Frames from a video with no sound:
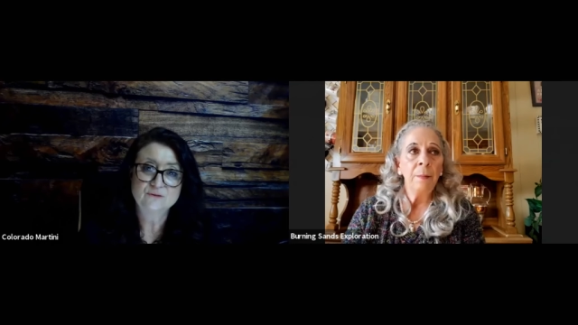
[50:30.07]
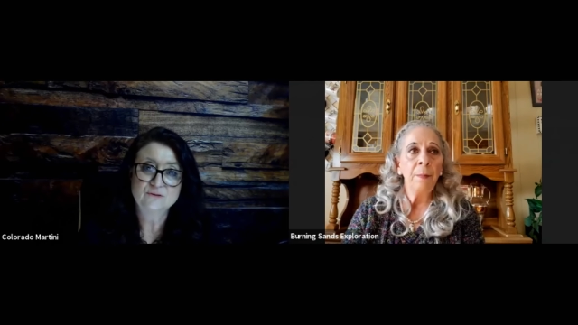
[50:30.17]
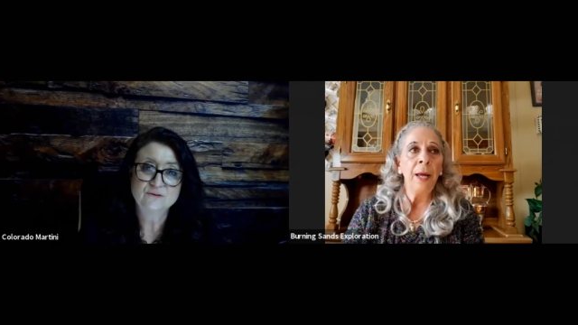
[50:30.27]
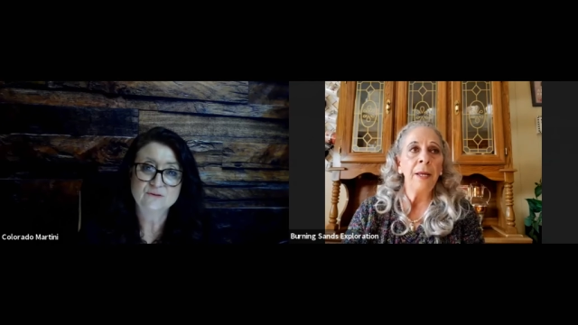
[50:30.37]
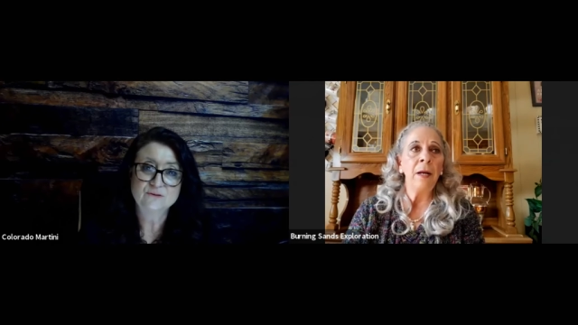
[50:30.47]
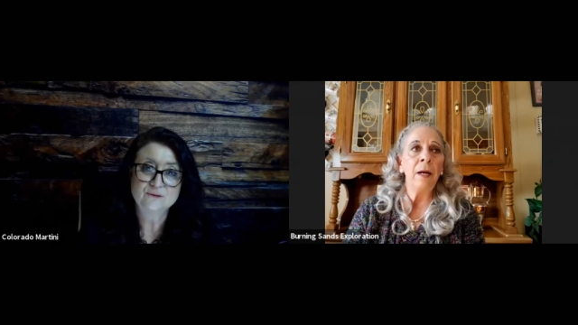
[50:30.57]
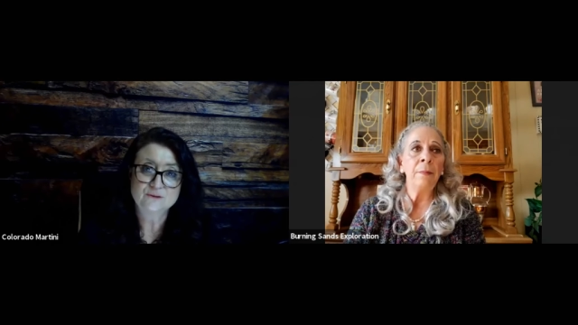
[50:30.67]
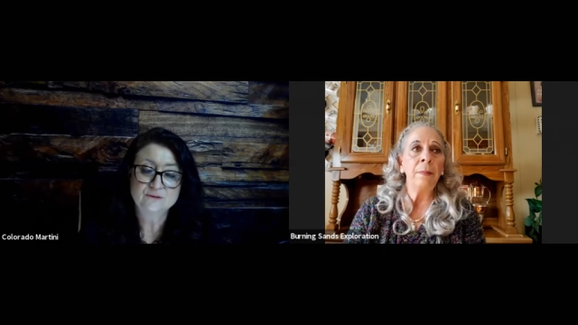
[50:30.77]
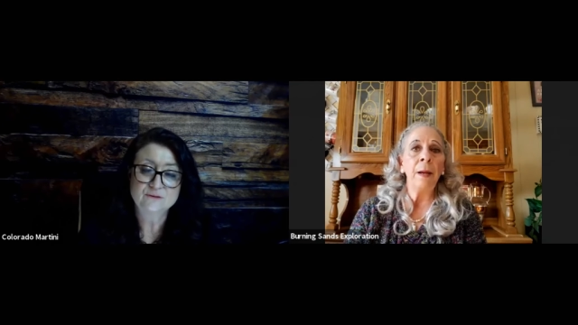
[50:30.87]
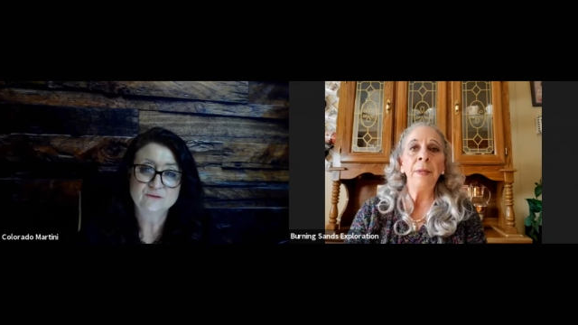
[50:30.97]
Speaker 1: But
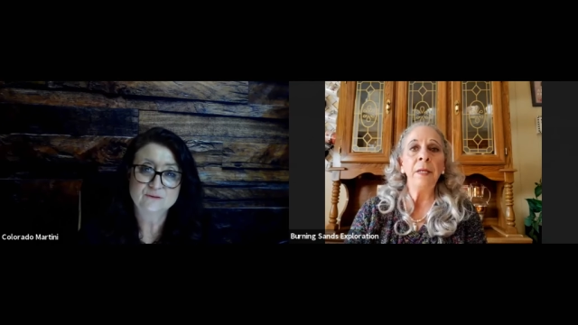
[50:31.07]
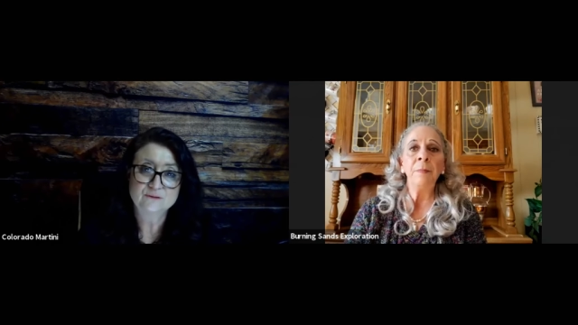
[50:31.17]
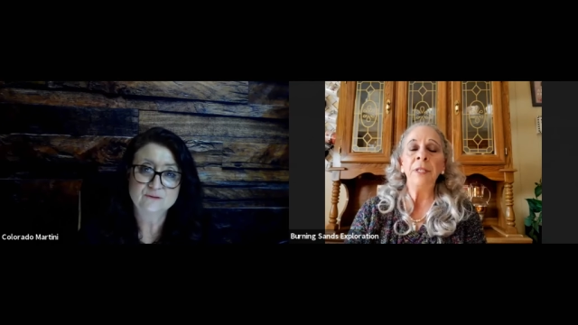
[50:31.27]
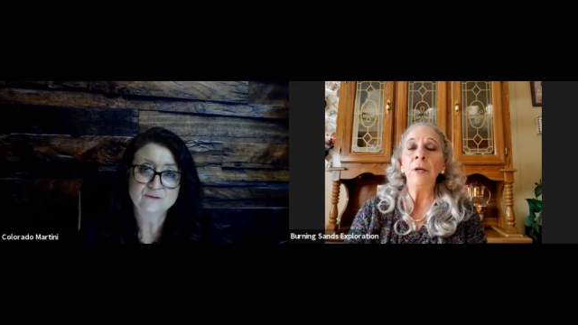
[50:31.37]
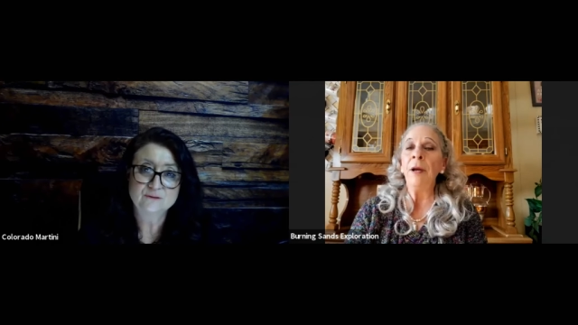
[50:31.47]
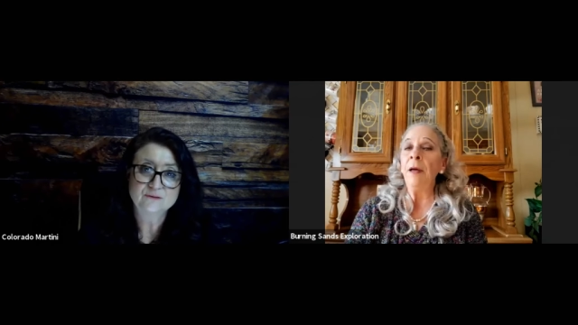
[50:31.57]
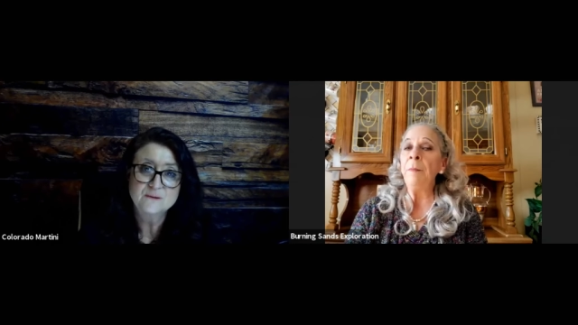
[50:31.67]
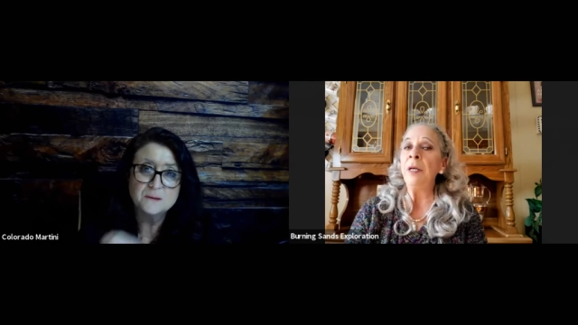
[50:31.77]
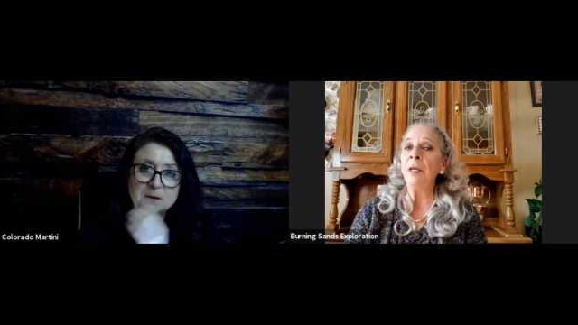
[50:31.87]
um, I mean, but there have been a